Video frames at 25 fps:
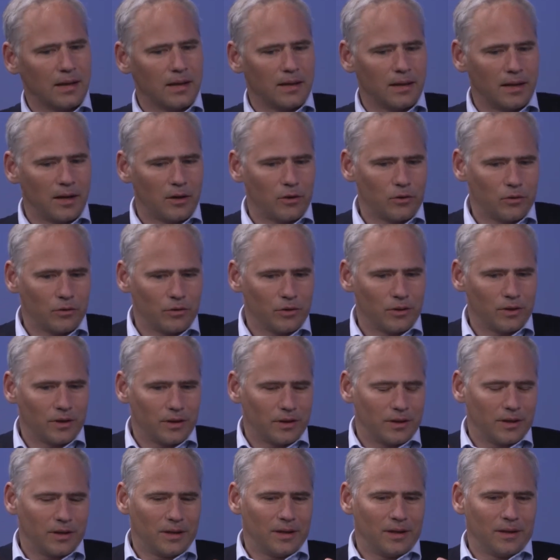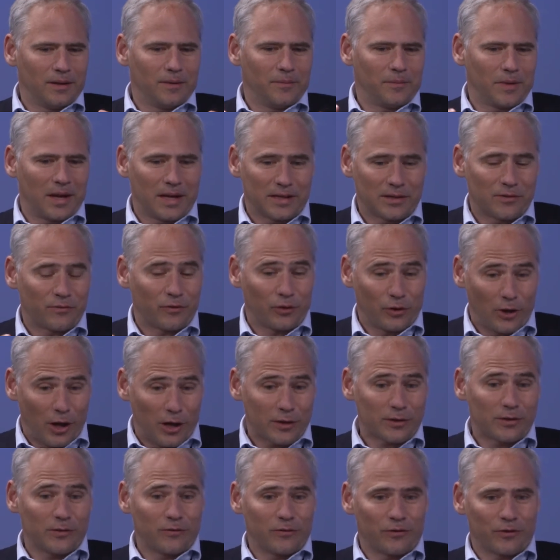Now, as a
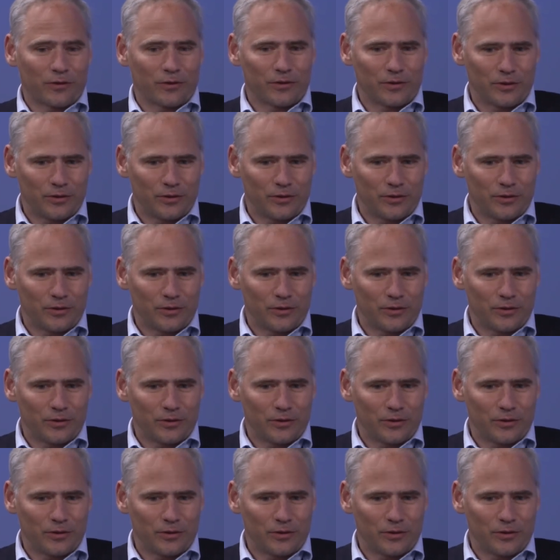philosopher,